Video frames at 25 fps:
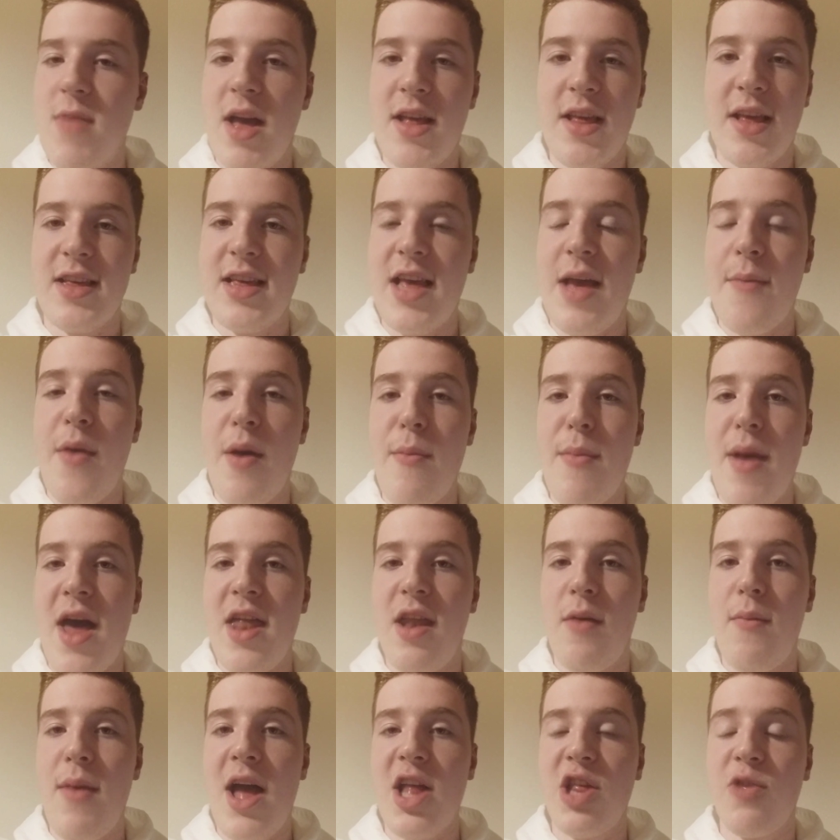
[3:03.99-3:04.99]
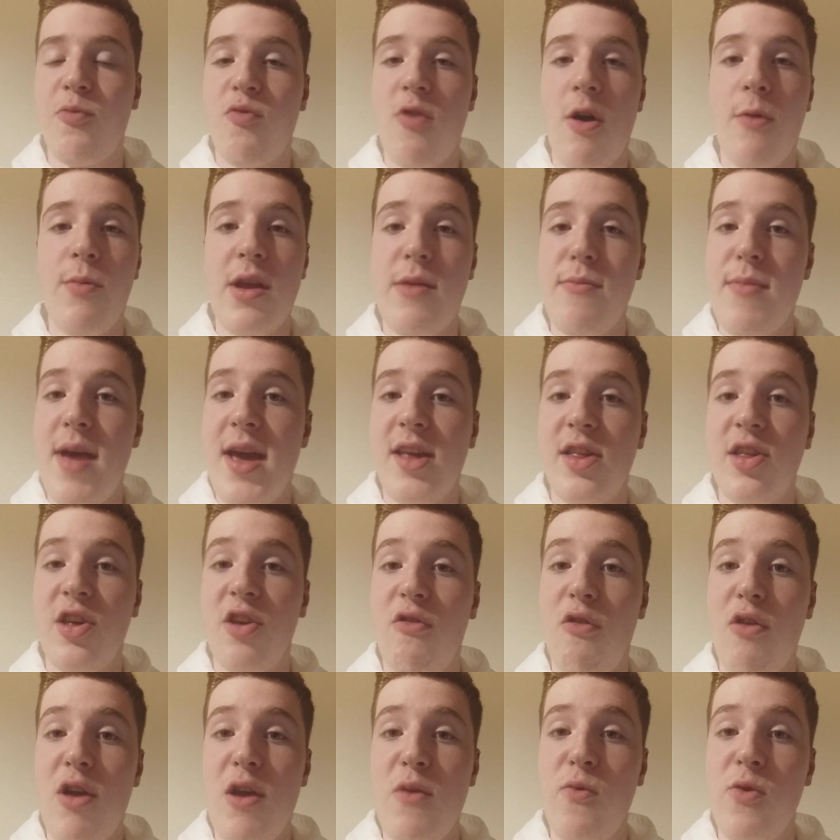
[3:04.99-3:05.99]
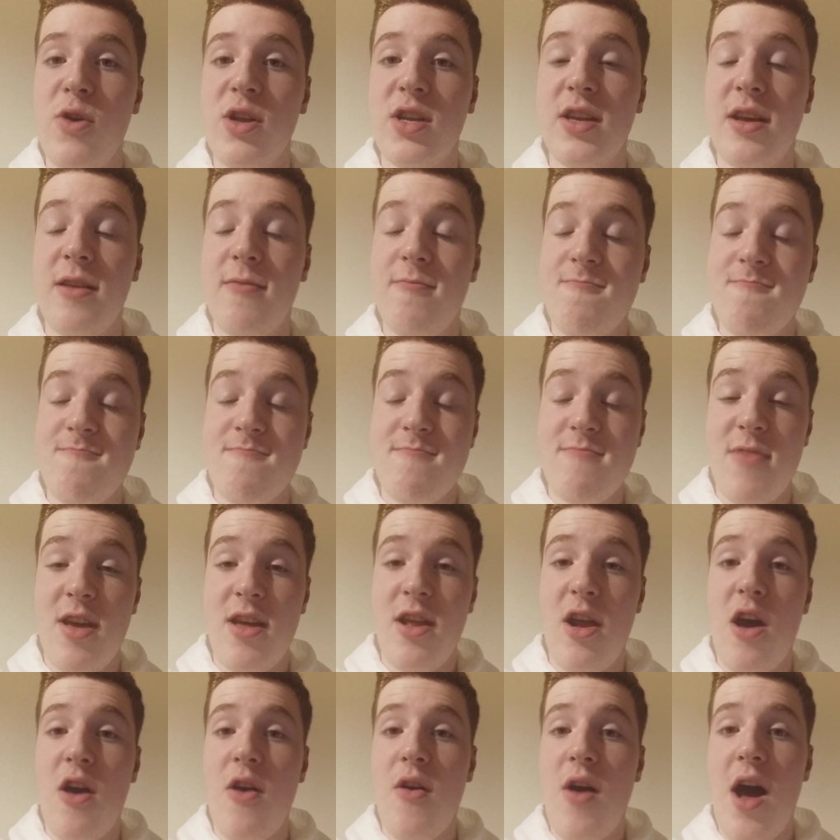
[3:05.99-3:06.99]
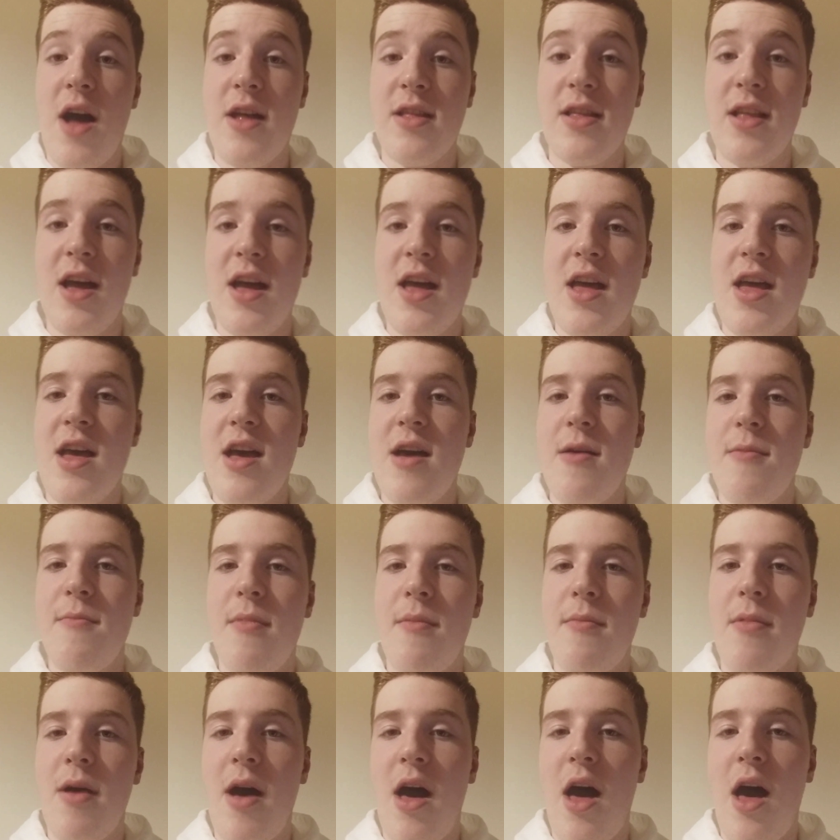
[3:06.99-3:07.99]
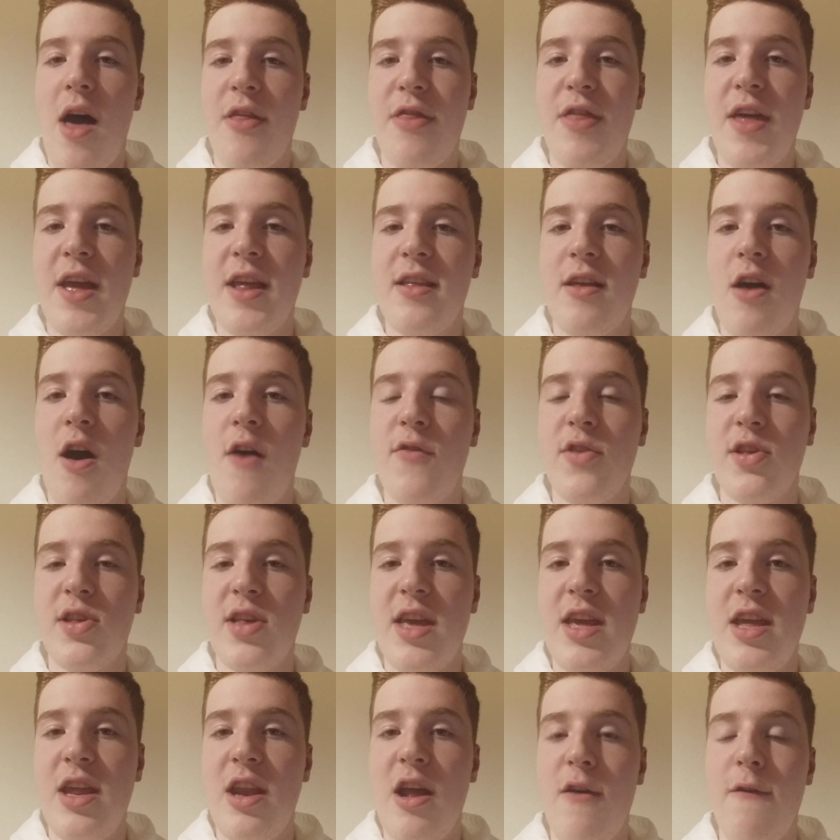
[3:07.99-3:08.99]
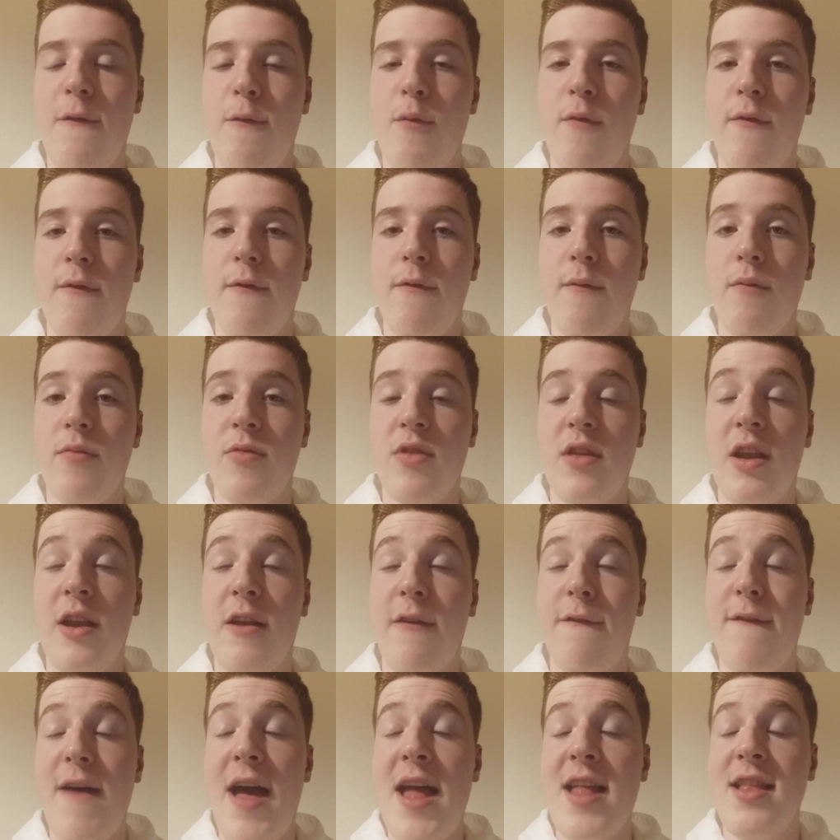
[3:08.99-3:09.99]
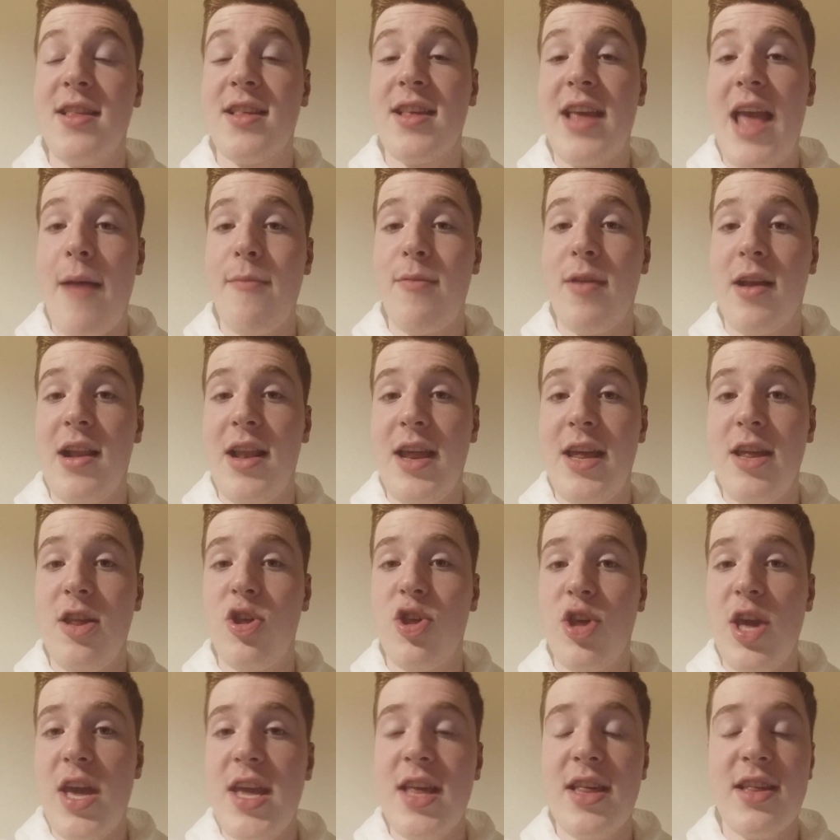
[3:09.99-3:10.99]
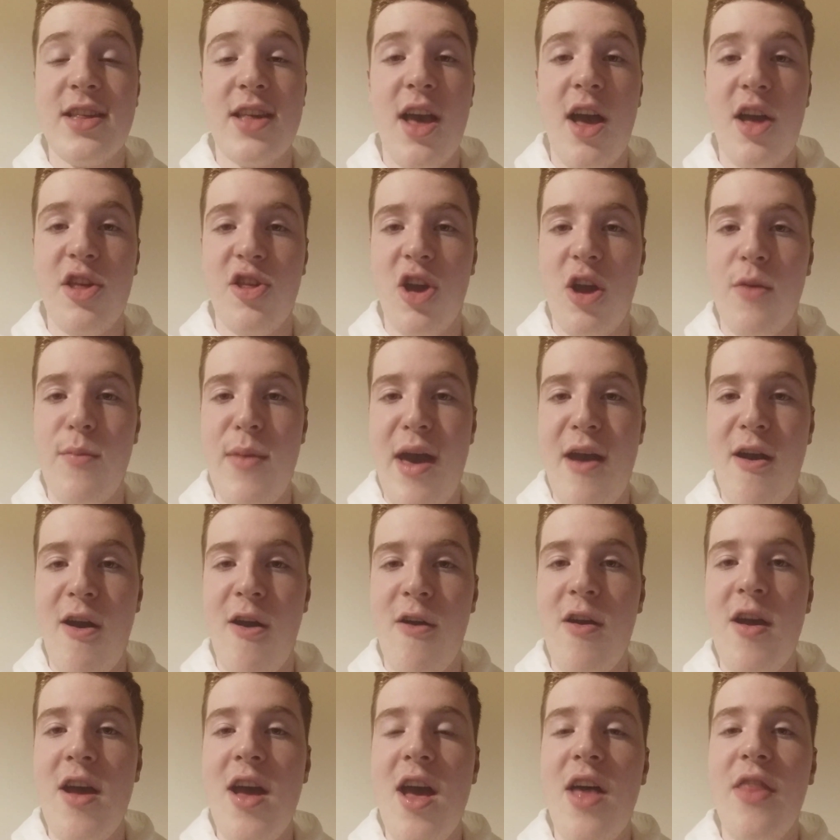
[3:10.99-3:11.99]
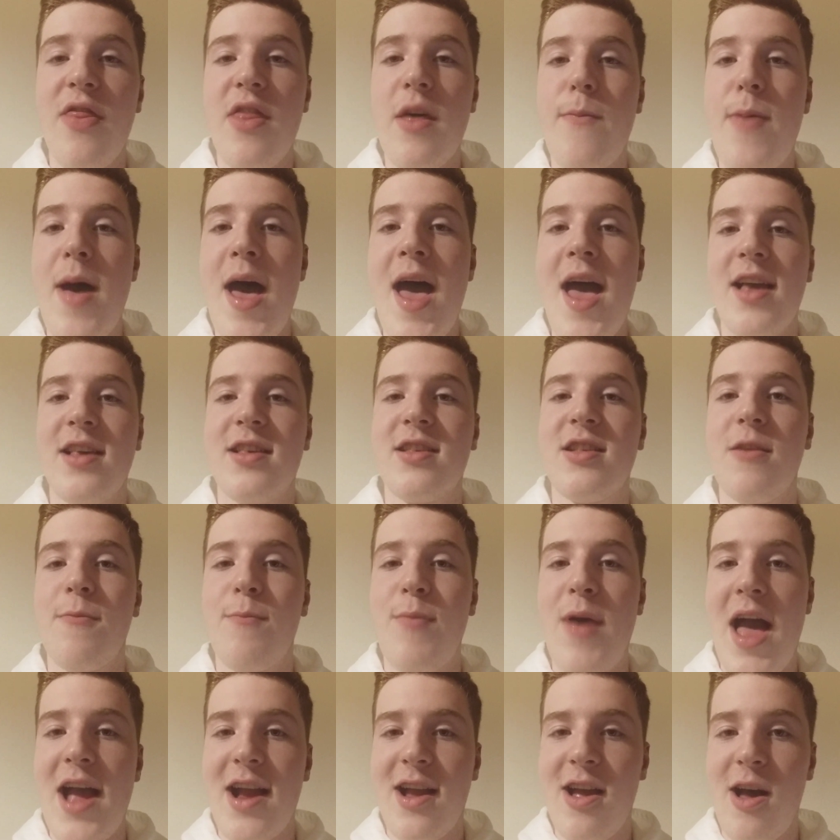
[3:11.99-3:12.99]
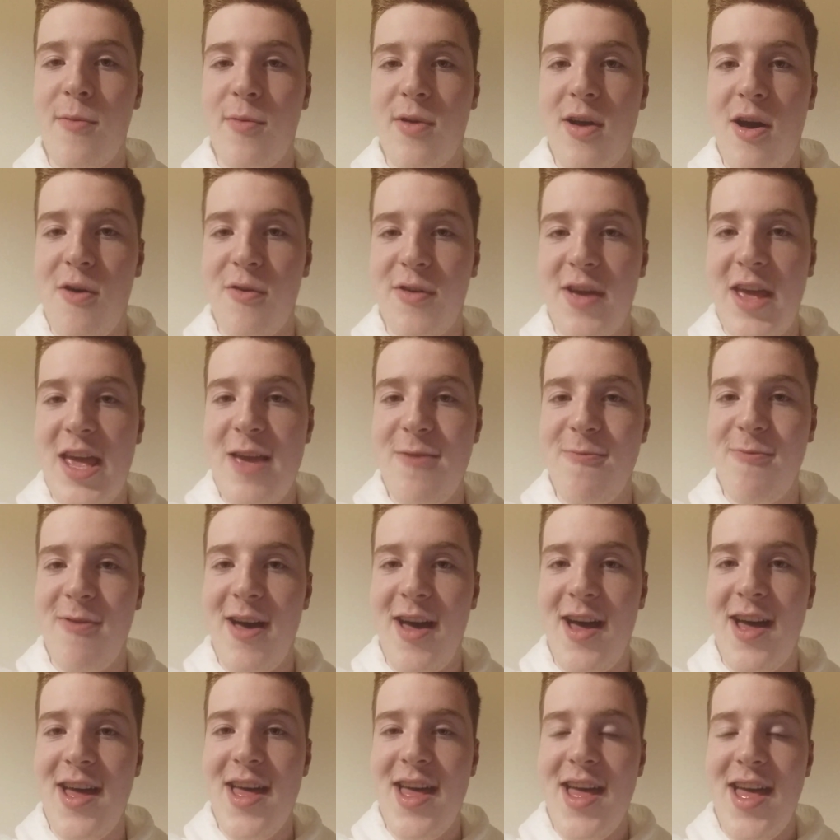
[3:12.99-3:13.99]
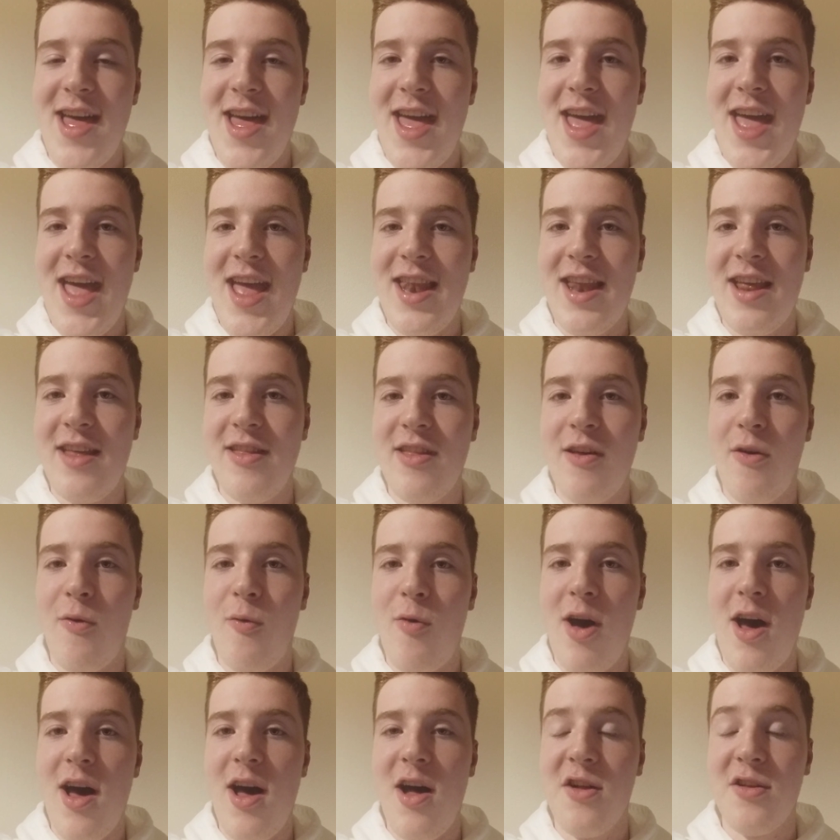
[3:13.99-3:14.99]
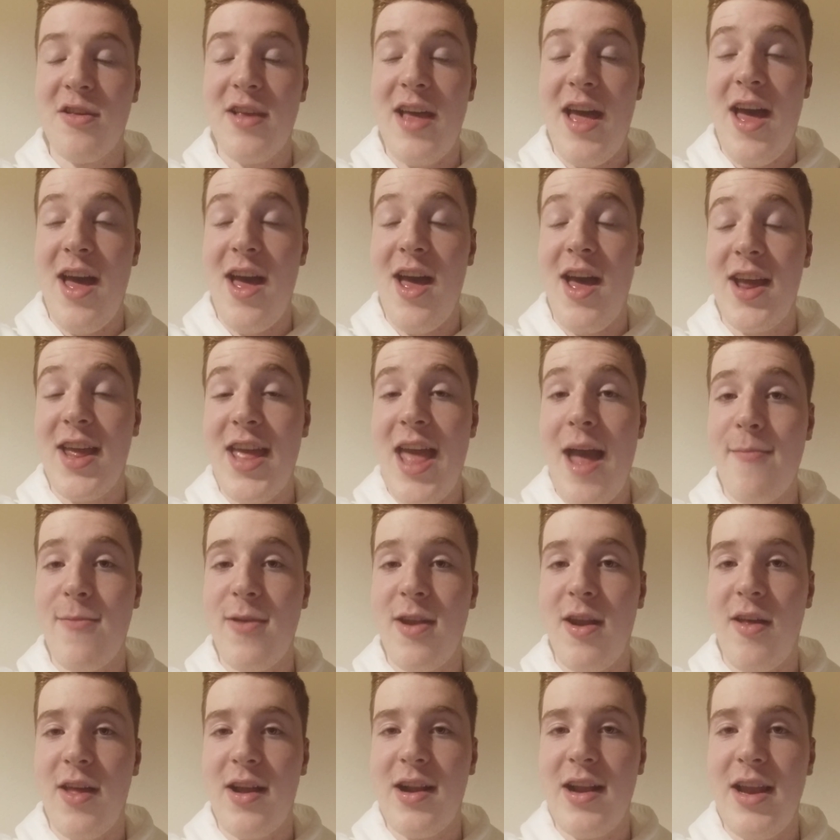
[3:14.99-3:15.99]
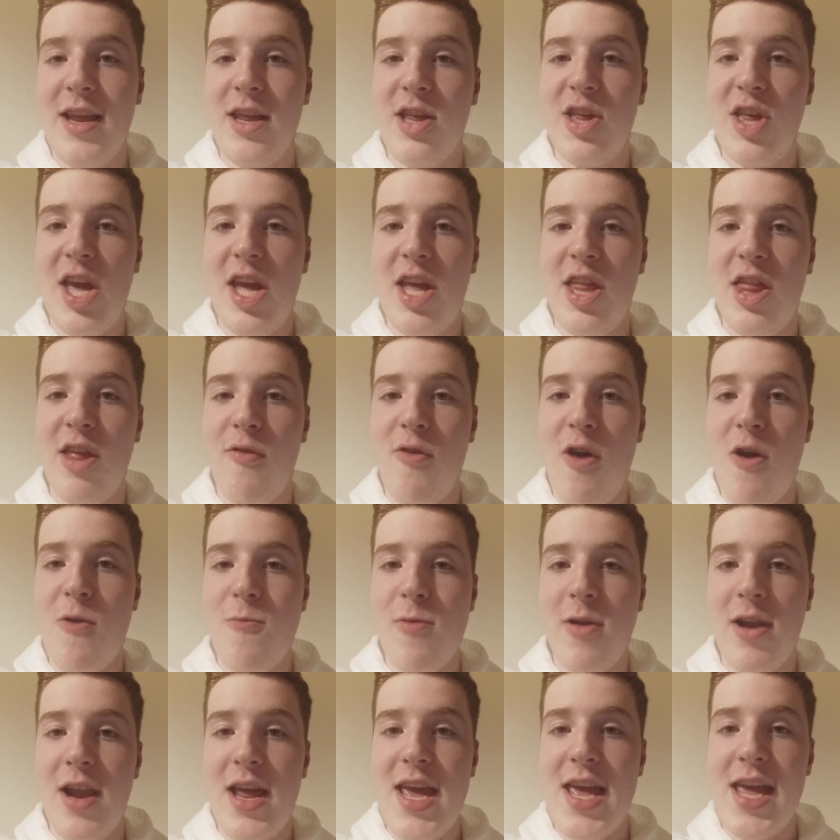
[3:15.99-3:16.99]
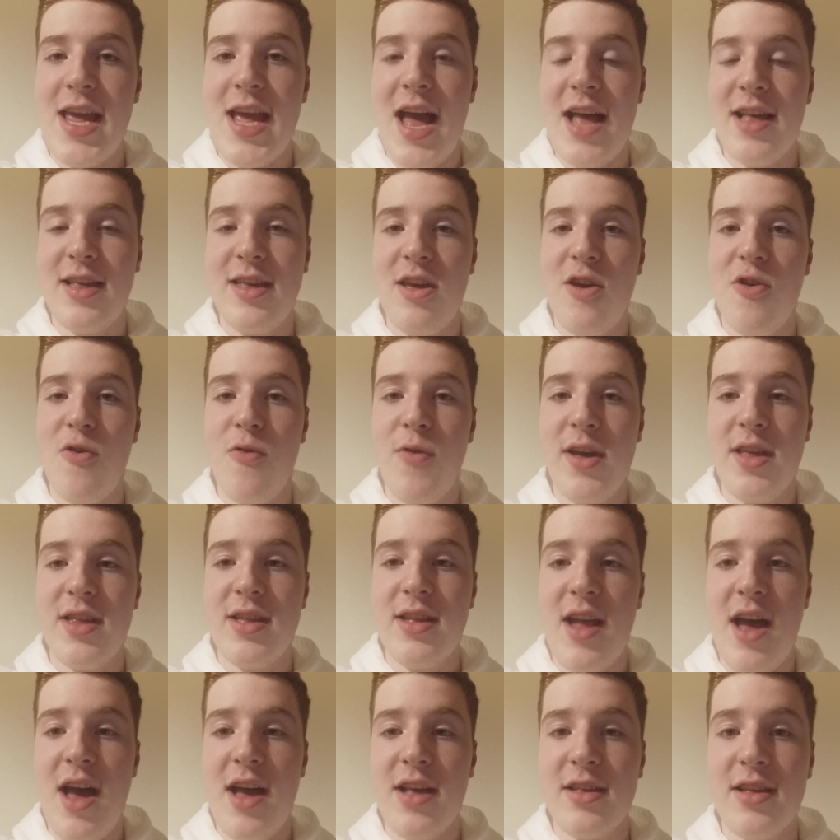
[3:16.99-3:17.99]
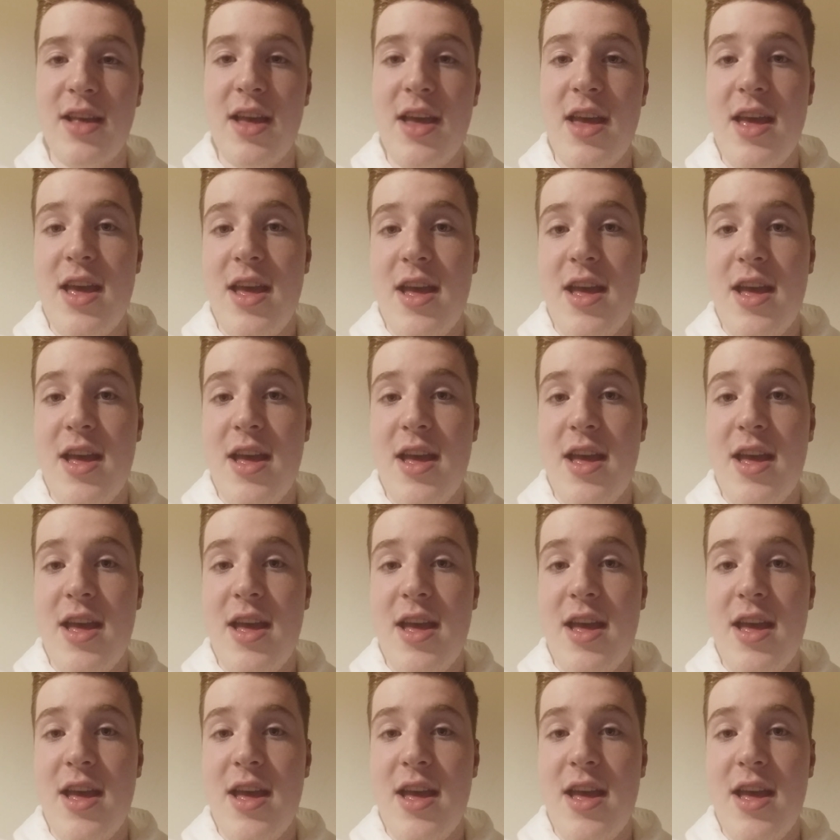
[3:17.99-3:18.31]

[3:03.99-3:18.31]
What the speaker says: I said, my man of the match probably Mason Greenwood. I think obviously the defence kept a clean sheet. Sergio Romero, the best backup goalkeeper in the world, kept another clean sheet in the Europa League, as he always does.